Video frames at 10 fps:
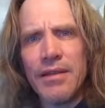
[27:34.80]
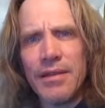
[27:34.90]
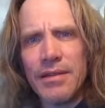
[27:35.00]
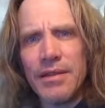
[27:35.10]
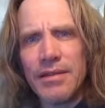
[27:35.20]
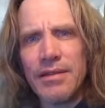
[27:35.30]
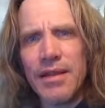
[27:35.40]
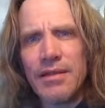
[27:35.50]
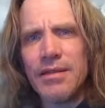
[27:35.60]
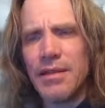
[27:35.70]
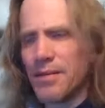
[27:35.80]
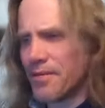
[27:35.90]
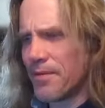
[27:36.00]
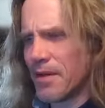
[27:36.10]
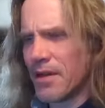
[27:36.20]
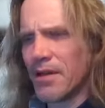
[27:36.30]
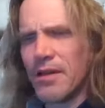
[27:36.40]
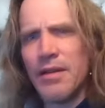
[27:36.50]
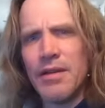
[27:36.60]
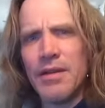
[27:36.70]
this sensitive uh,
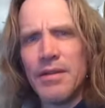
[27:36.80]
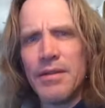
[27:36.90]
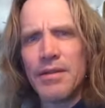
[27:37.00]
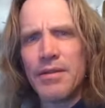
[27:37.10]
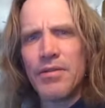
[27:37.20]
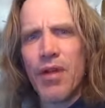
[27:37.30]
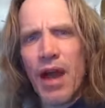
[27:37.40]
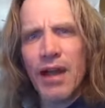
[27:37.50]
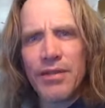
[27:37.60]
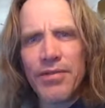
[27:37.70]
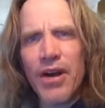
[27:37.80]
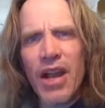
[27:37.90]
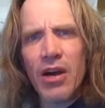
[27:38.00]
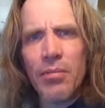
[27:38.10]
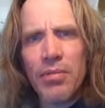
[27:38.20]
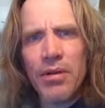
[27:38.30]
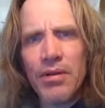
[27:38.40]
cries for help.